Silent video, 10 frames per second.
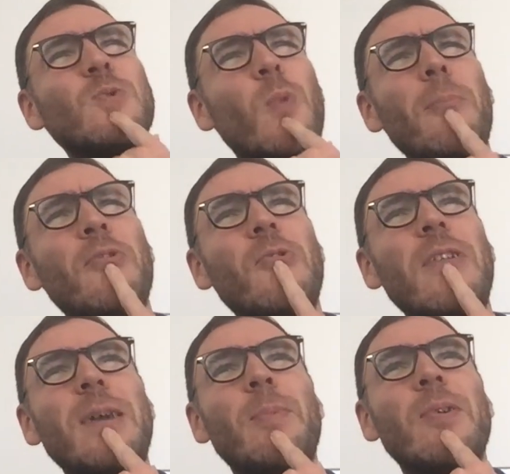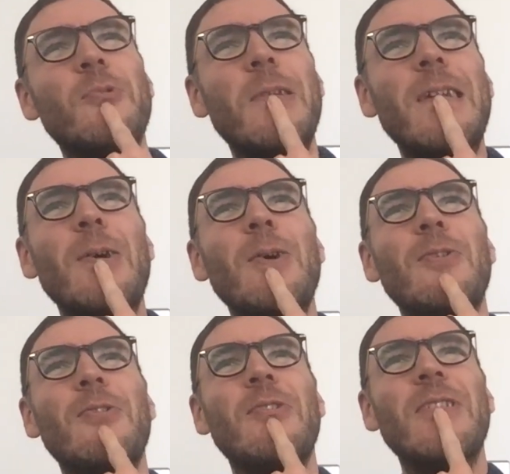web scrapers when I
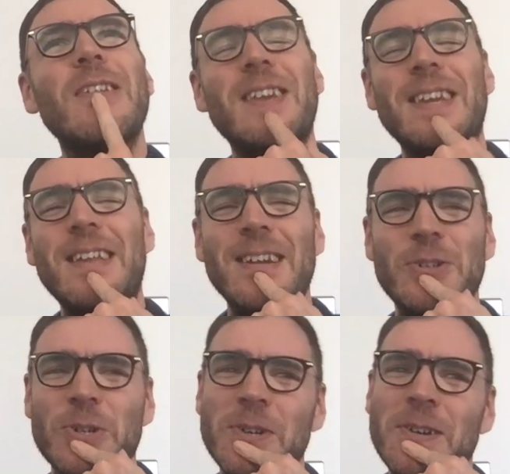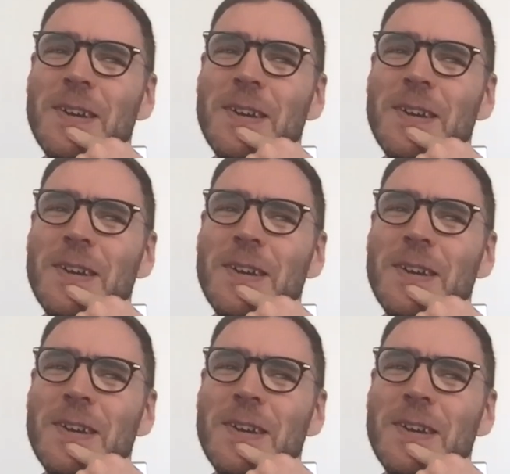was a teenager.